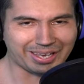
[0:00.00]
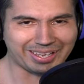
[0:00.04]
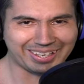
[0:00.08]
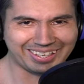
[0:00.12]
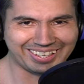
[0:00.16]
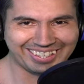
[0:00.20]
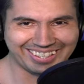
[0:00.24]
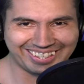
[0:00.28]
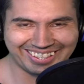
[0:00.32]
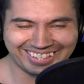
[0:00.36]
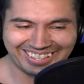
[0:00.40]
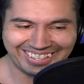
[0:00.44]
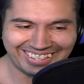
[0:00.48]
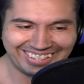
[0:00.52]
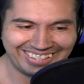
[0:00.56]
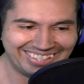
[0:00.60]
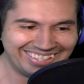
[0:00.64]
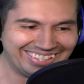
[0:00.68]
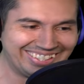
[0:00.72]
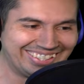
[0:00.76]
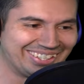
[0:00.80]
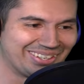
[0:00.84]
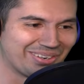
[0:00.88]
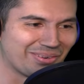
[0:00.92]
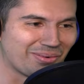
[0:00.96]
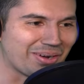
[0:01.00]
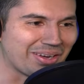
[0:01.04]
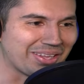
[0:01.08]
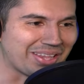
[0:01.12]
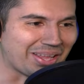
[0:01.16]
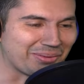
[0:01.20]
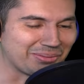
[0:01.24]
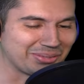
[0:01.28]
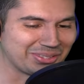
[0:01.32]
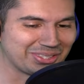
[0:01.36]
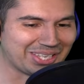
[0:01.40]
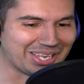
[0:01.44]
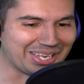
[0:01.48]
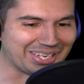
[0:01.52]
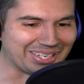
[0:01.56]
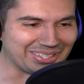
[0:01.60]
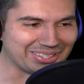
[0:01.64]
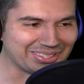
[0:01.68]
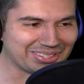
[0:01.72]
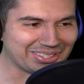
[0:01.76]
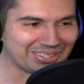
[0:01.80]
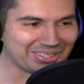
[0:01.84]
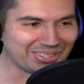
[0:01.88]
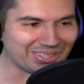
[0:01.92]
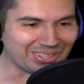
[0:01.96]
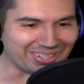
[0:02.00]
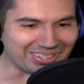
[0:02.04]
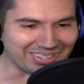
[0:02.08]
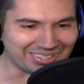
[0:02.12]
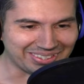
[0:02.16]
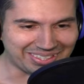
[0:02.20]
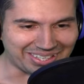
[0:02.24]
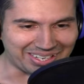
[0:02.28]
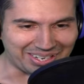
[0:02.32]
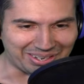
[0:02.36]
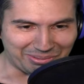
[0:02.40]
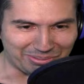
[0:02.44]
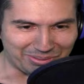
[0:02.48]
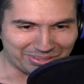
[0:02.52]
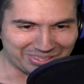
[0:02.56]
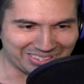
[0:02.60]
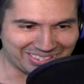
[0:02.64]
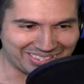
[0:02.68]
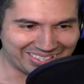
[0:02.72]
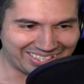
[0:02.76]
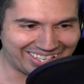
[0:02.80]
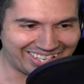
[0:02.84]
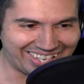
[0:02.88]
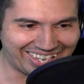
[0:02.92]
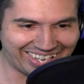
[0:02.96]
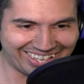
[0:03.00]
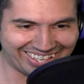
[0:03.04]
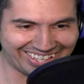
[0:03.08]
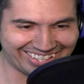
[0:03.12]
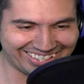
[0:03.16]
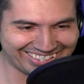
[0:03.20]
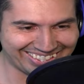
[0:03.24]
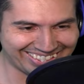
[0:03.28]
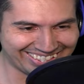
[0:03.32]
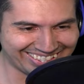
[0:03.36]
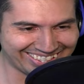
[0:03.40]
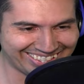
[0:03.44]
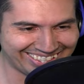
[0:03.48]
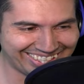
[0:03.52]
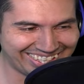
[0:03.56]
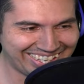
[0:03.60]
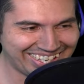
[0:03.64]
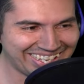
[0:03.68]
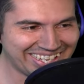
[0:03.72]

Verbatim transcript: Okay. well, that was taking such a long time, wasn't it?